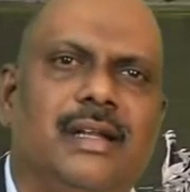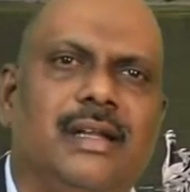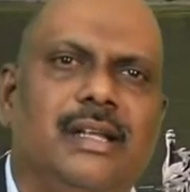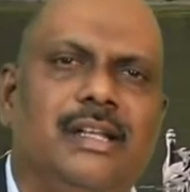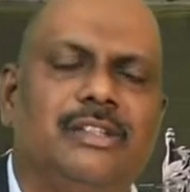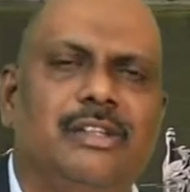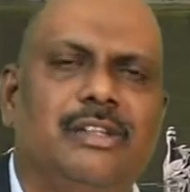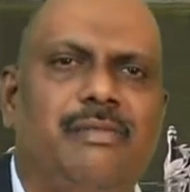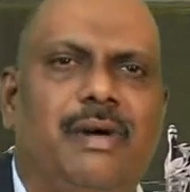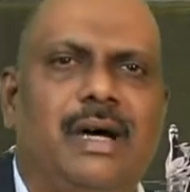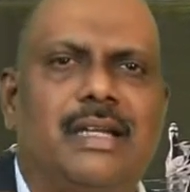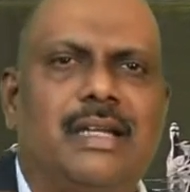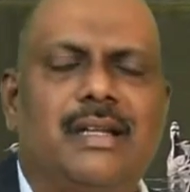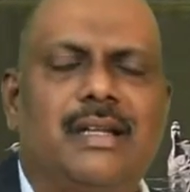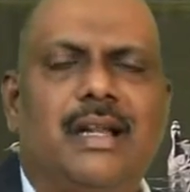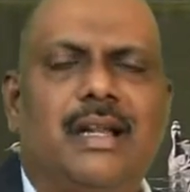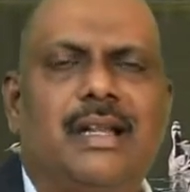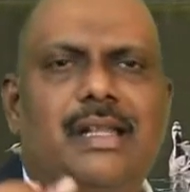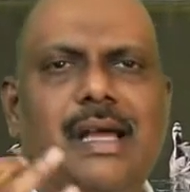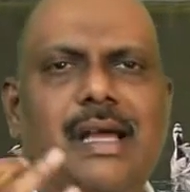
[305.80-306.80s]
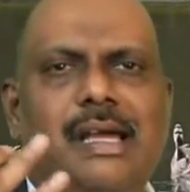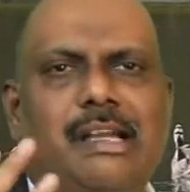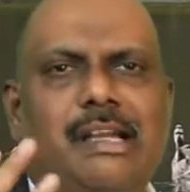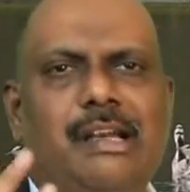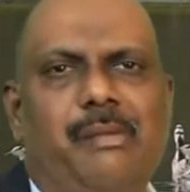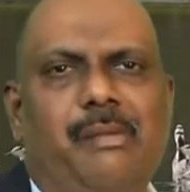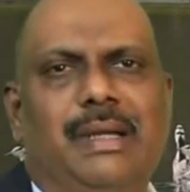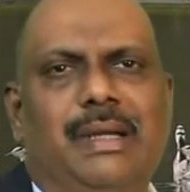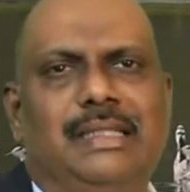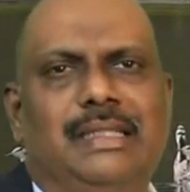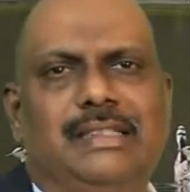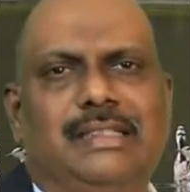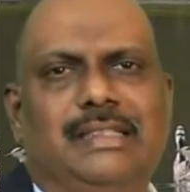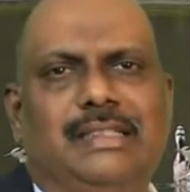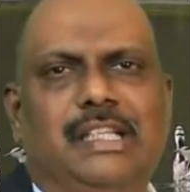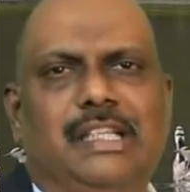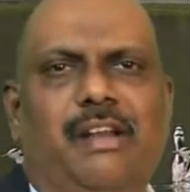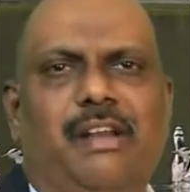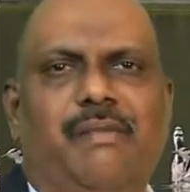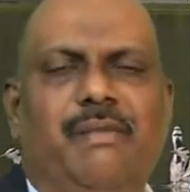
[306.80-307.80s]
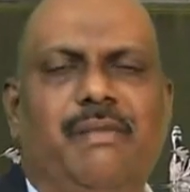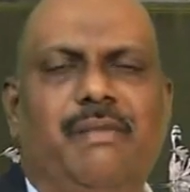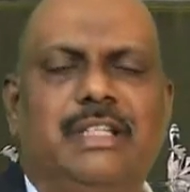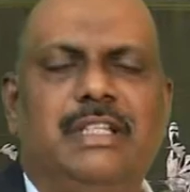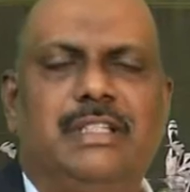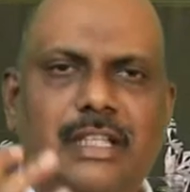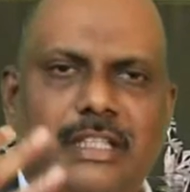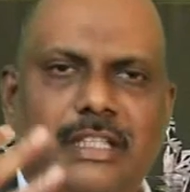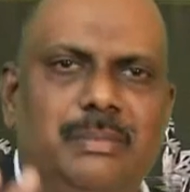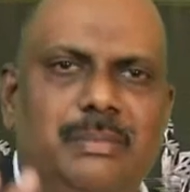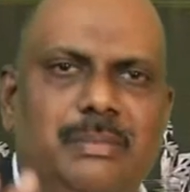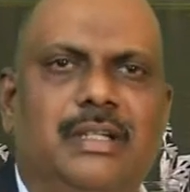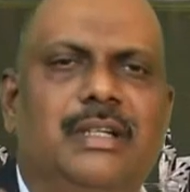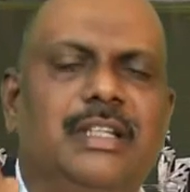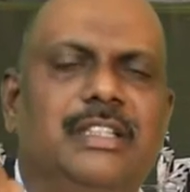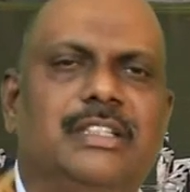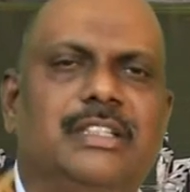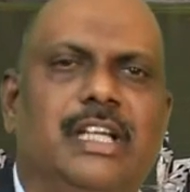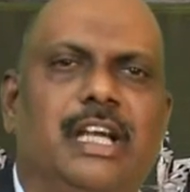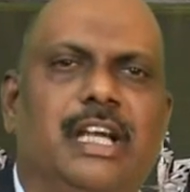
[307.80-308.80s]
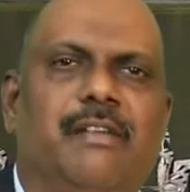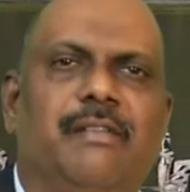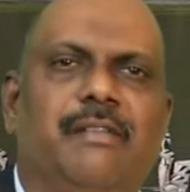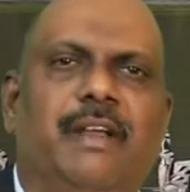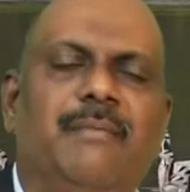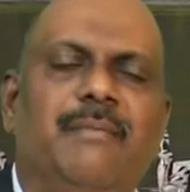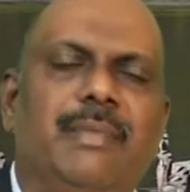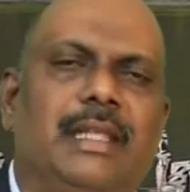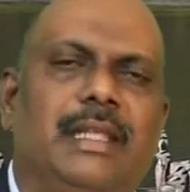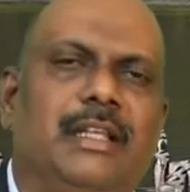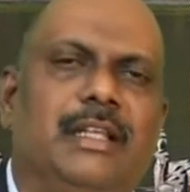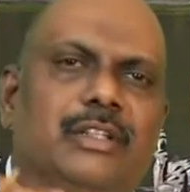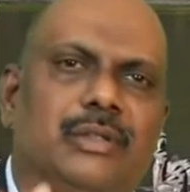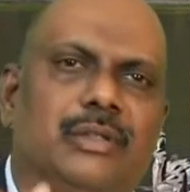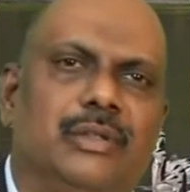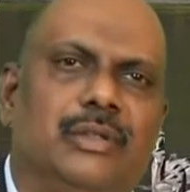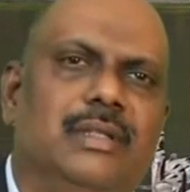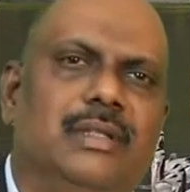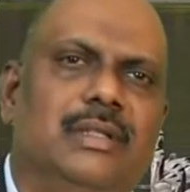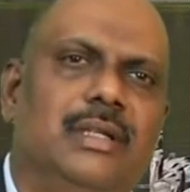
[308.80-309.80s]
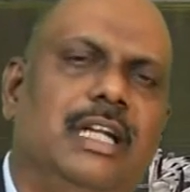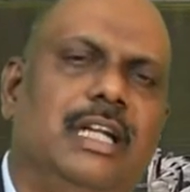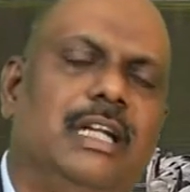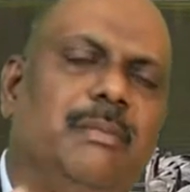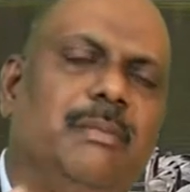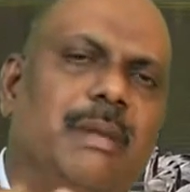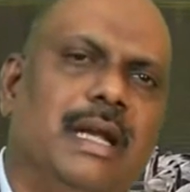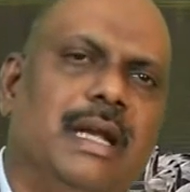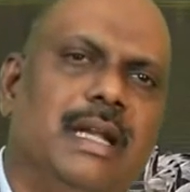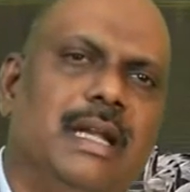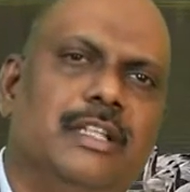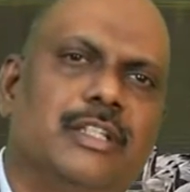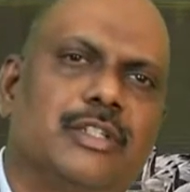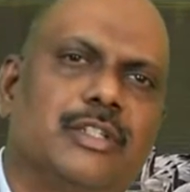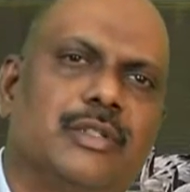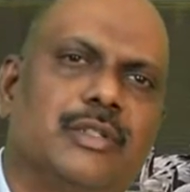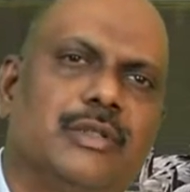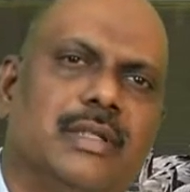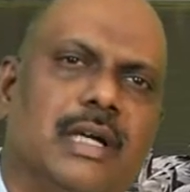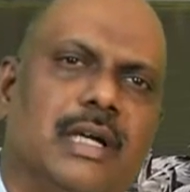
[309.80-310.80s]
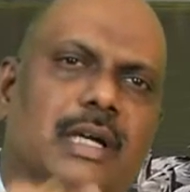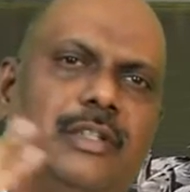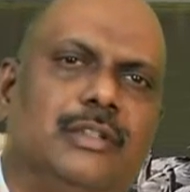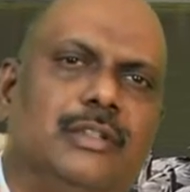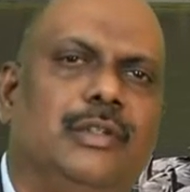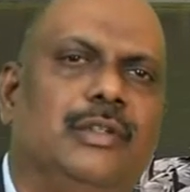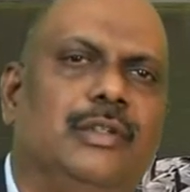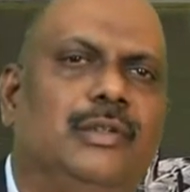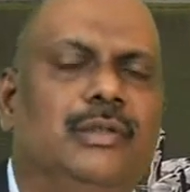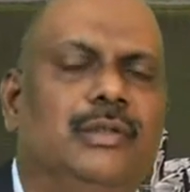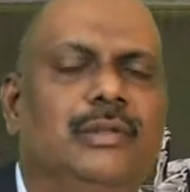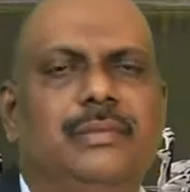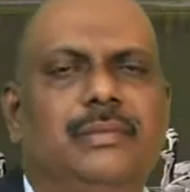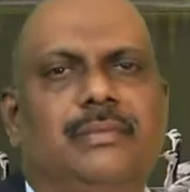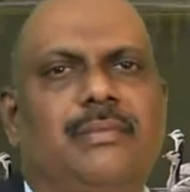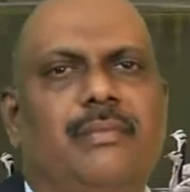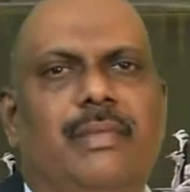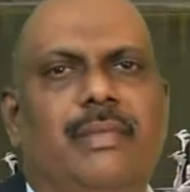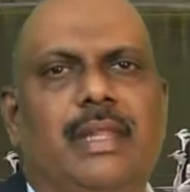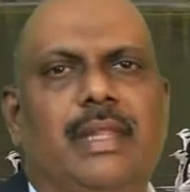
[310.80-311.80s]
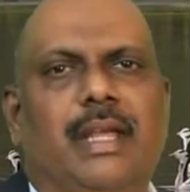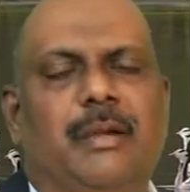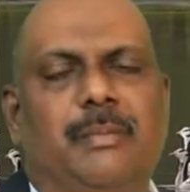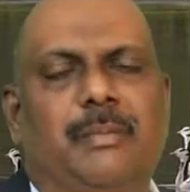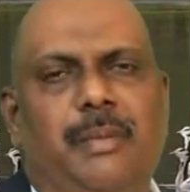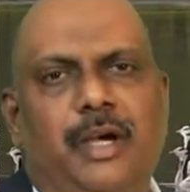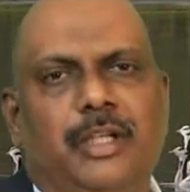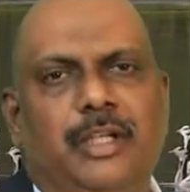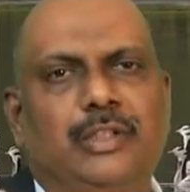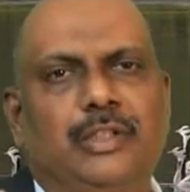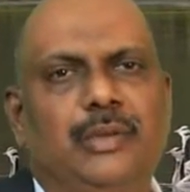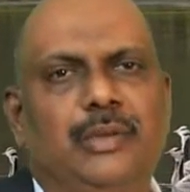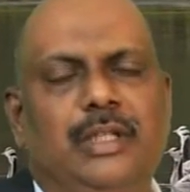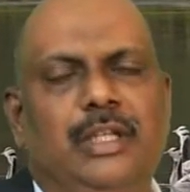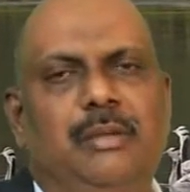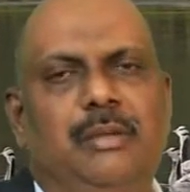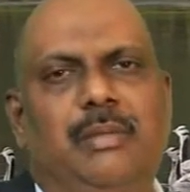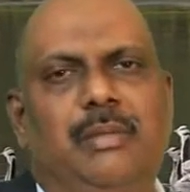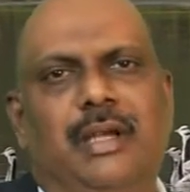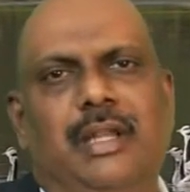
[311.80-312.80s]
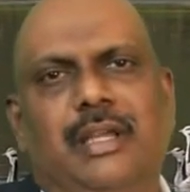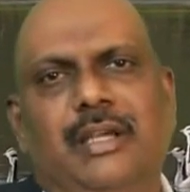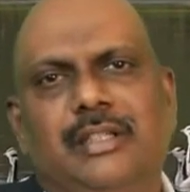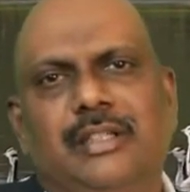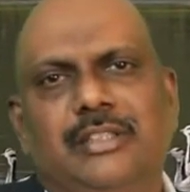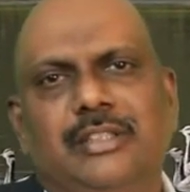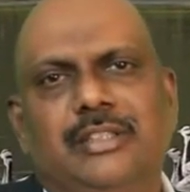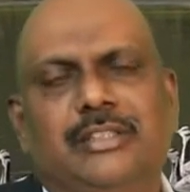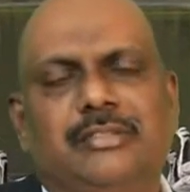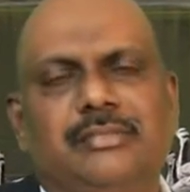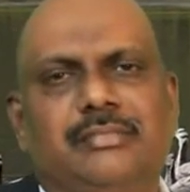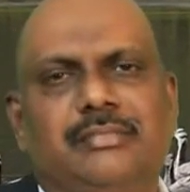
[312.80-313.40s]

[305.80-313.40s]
So what are the acclimatization which this bird is having so that it manages to cut through or pass through the Himalayas?